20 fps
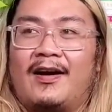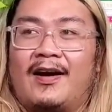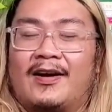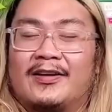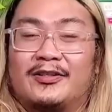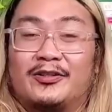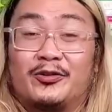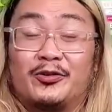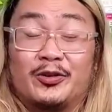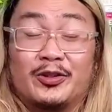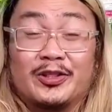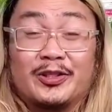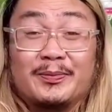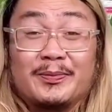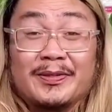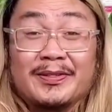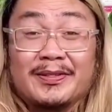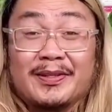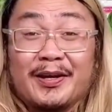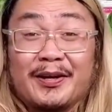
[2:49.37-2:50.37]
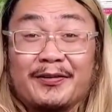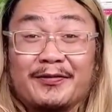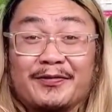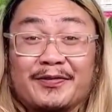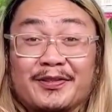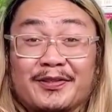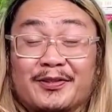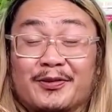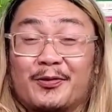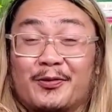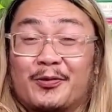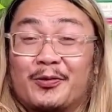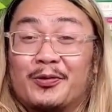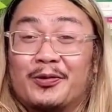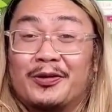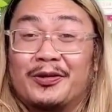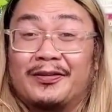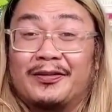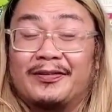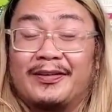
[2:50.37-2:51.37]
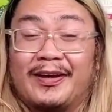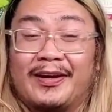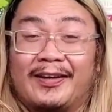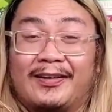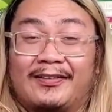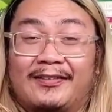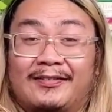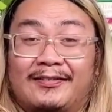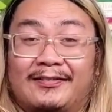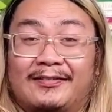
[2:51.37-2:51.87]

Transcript: as Christmas gifts or like,